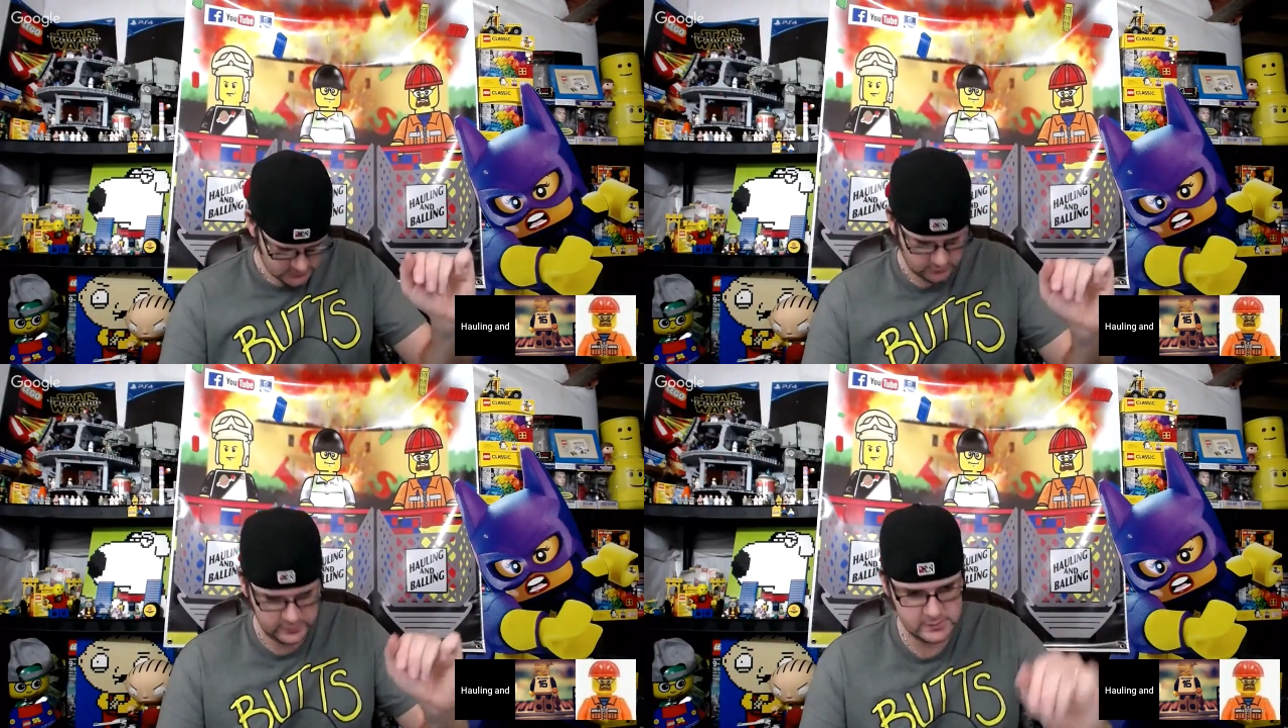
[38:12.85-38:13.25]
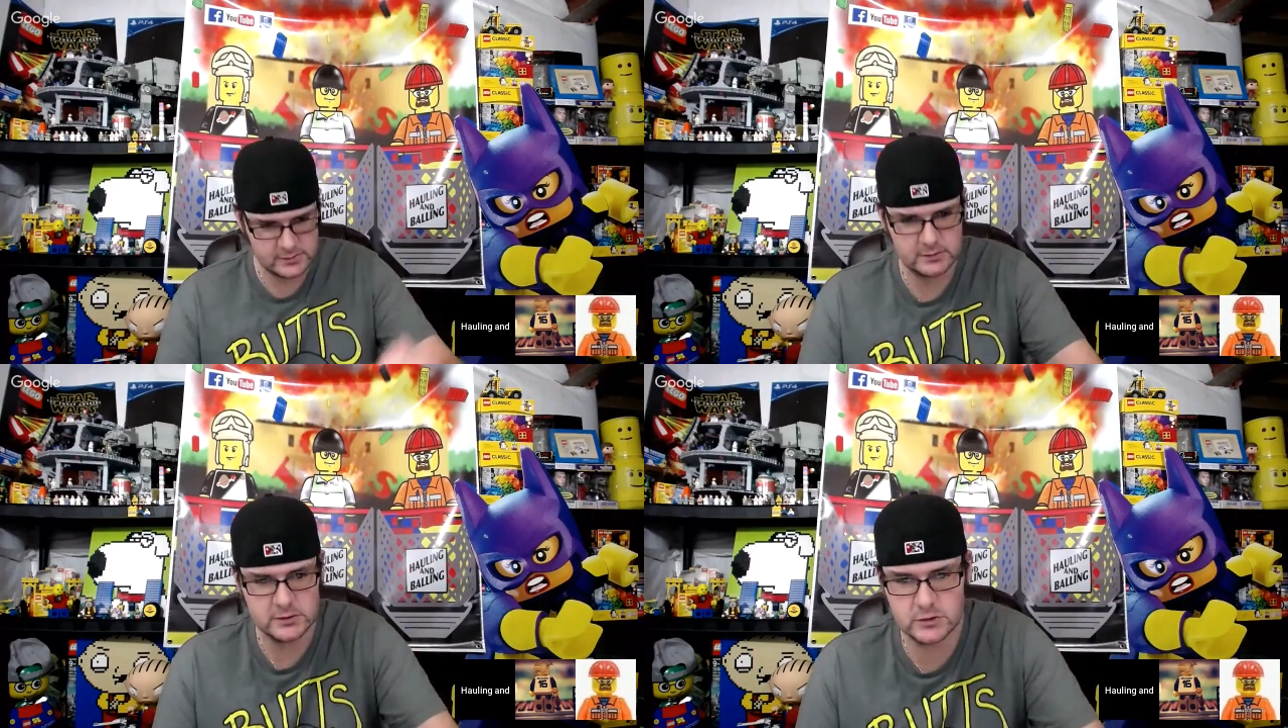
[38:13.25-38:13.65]
So he's
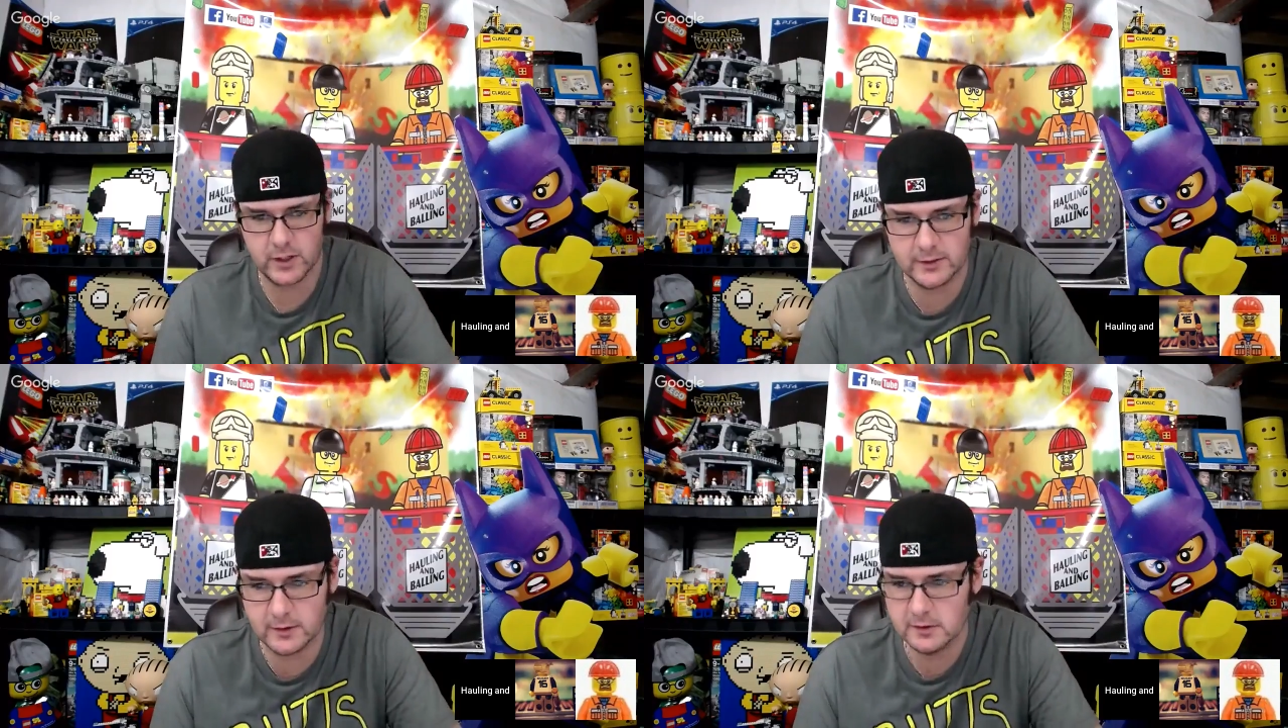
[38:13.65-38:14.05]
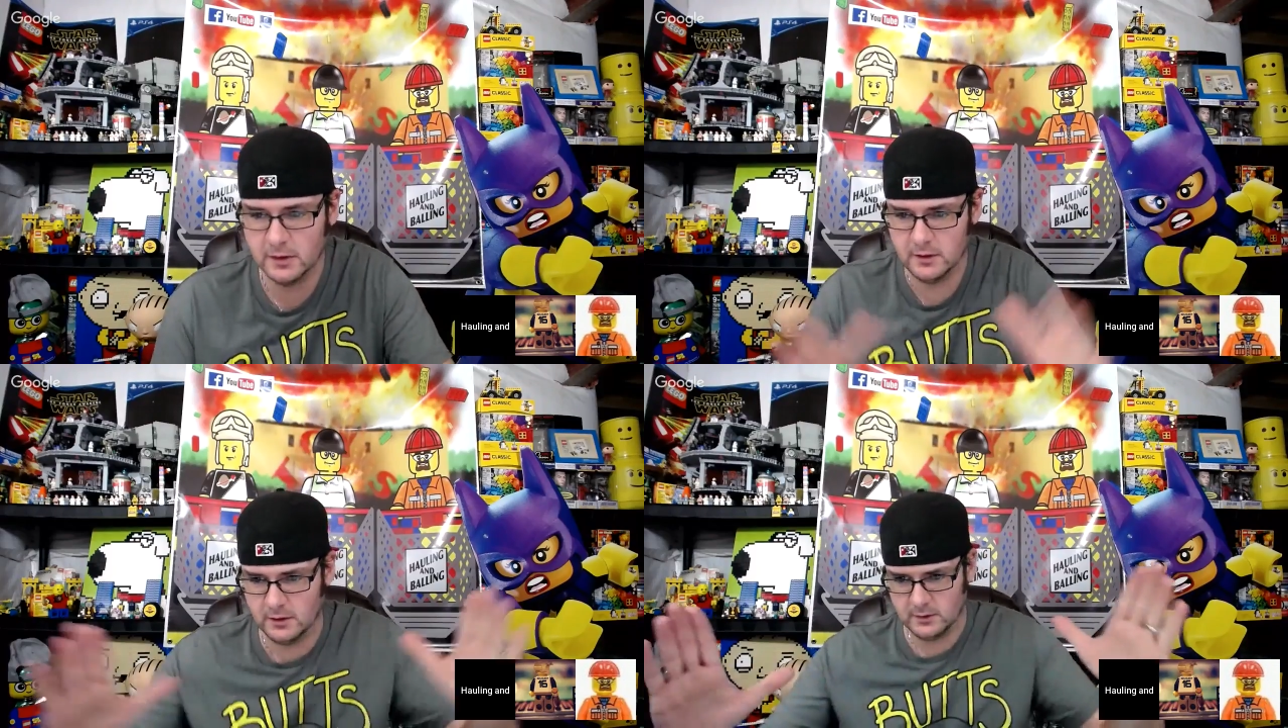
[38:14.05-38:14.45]
he's trying to
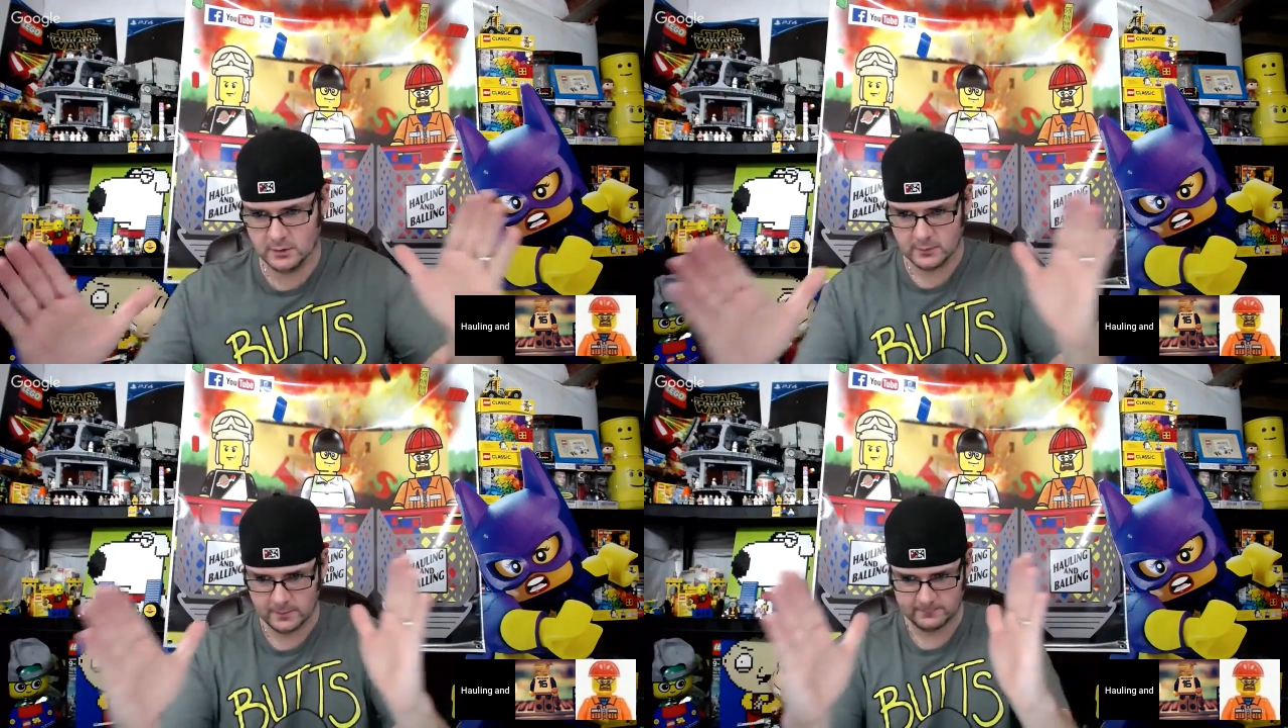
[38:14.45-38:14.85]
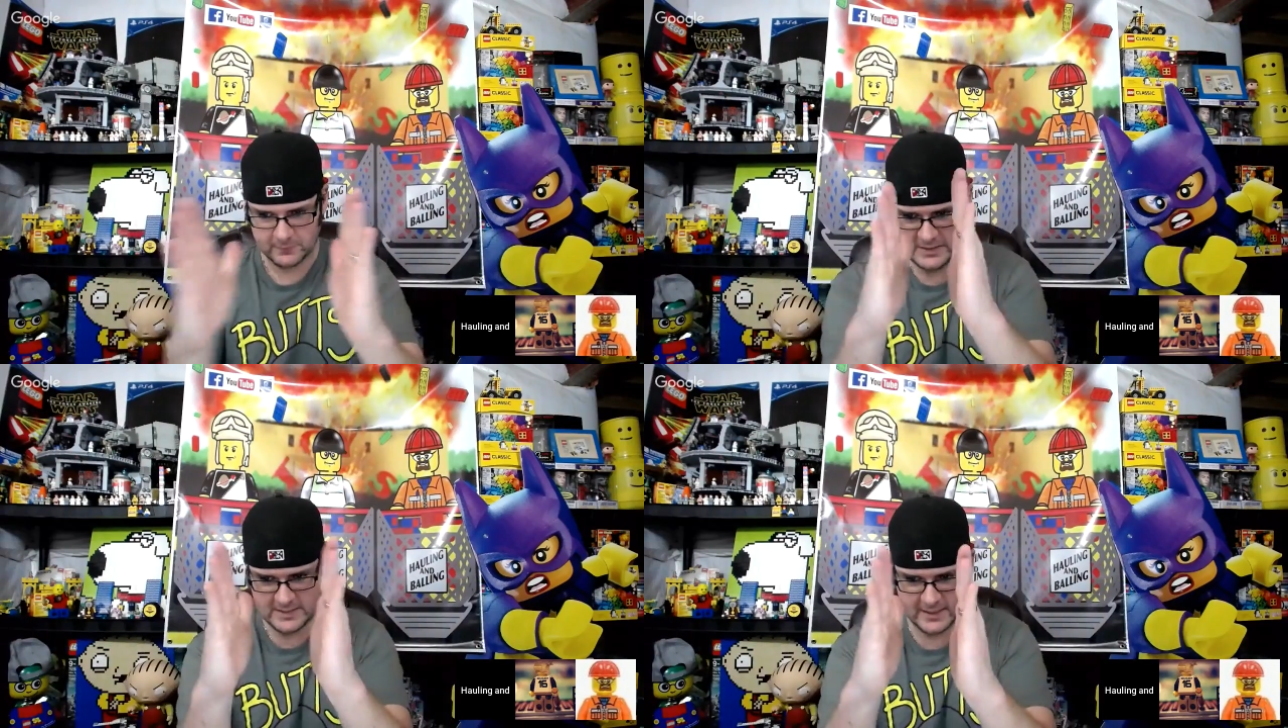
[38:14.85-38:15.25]

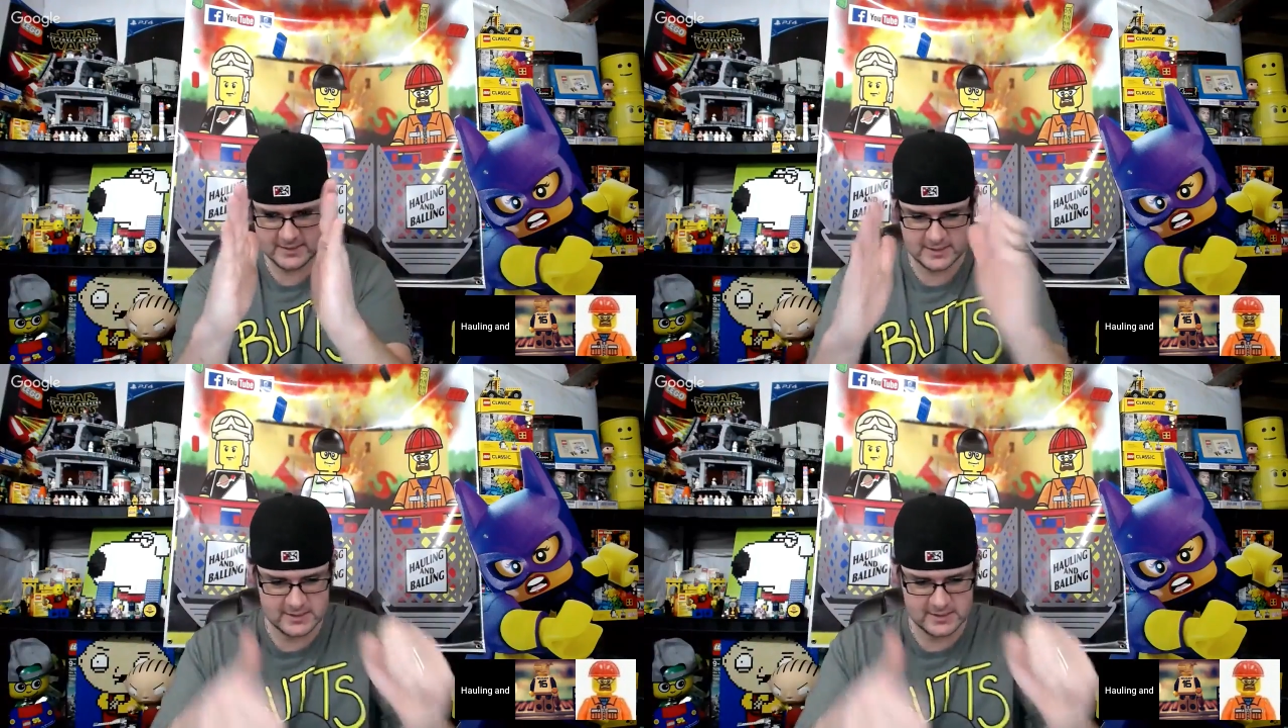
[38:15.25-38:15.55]
condense